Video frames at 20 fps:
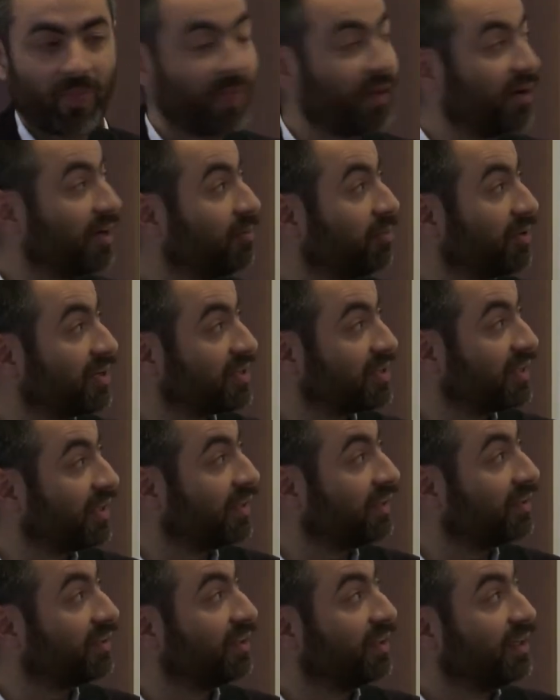
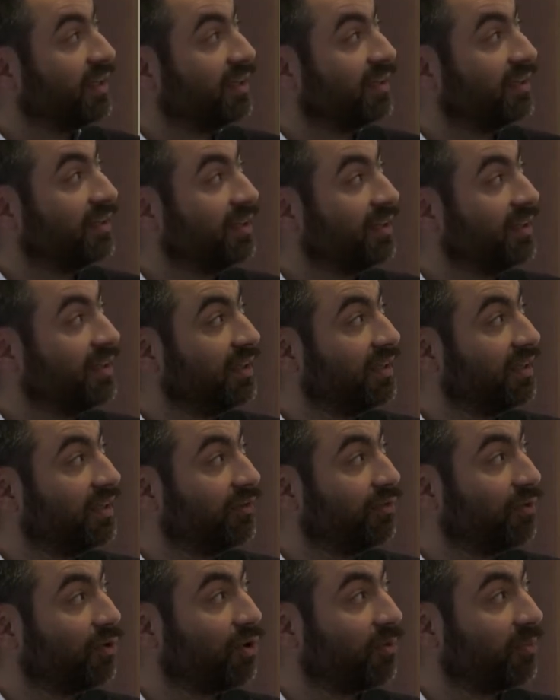represent the
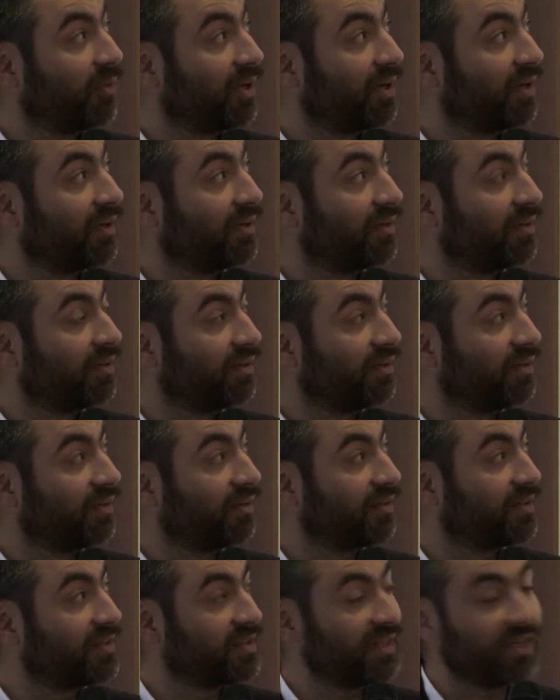
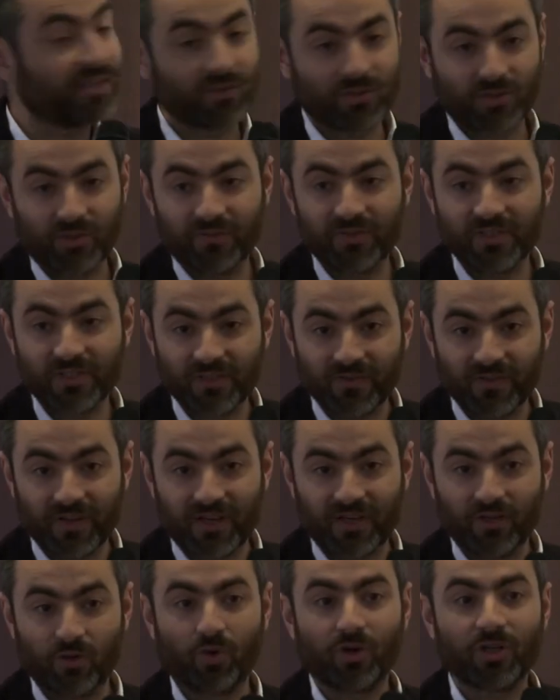former status of this
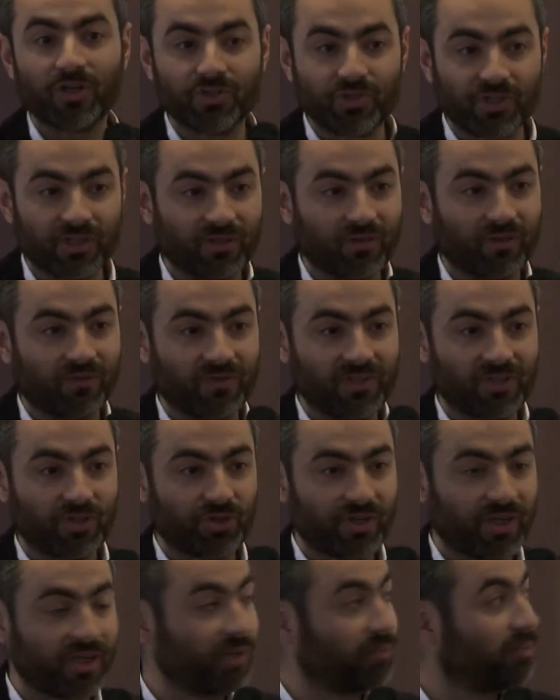square, the origin of this
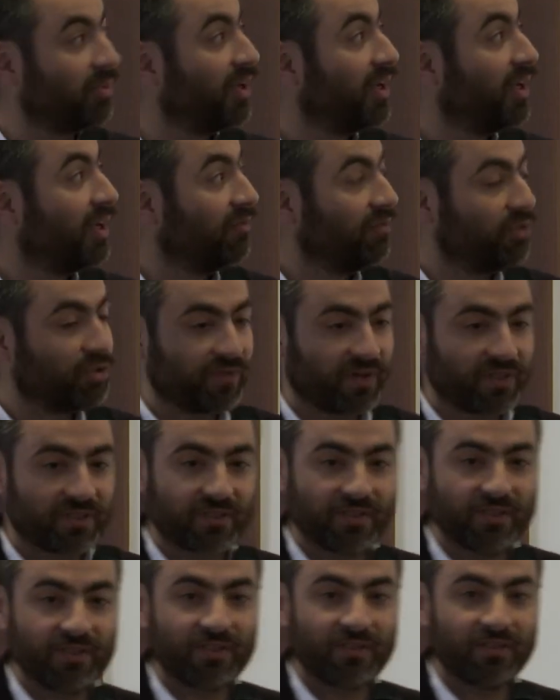shape, which was
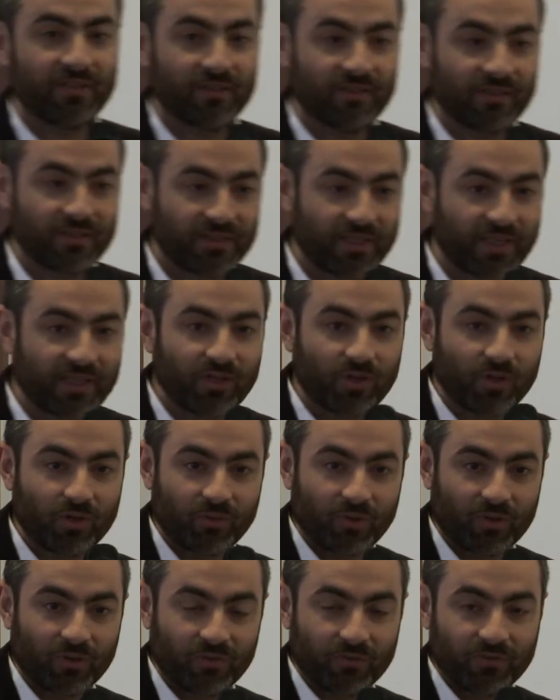the
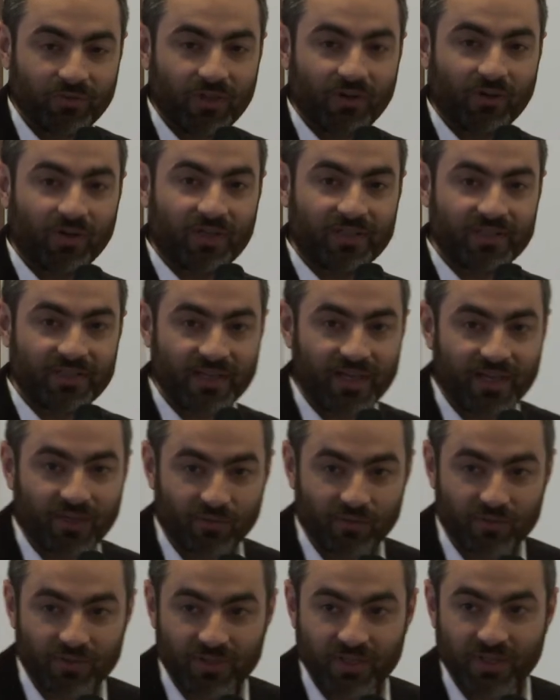stadium of
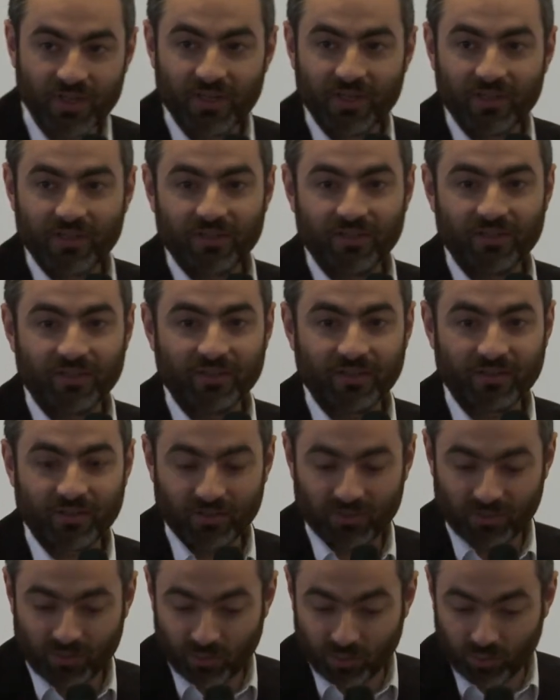Diocletianus
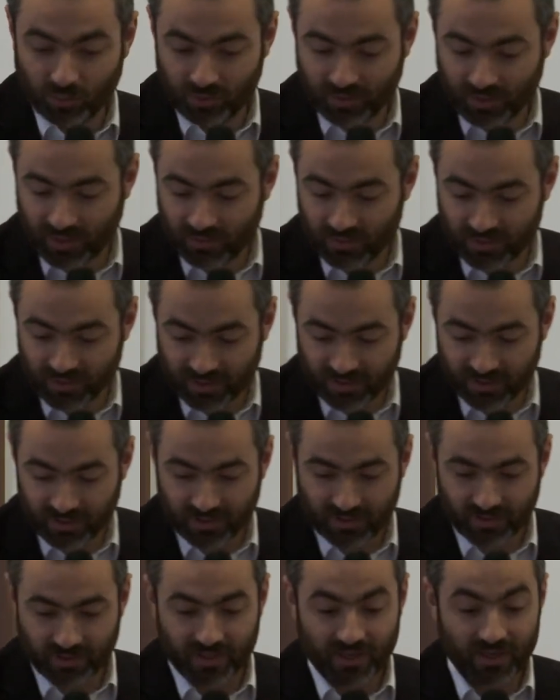
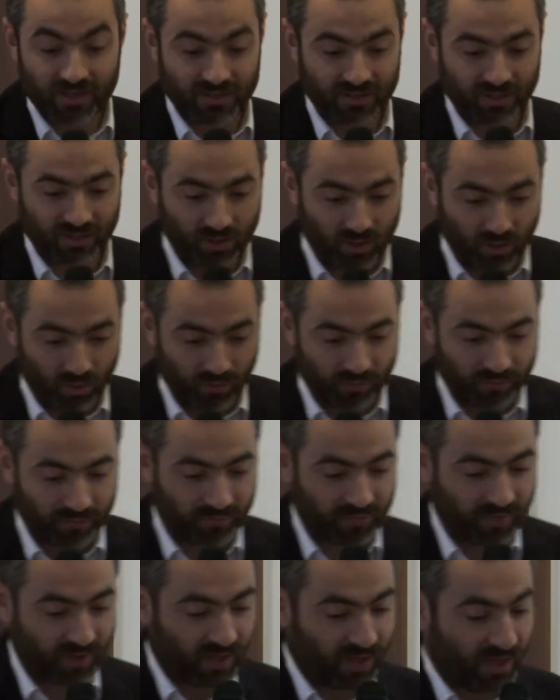2000 years ago.
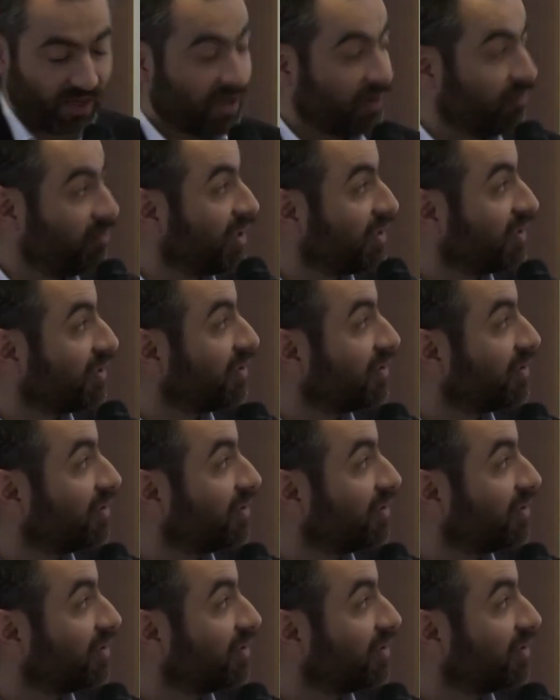But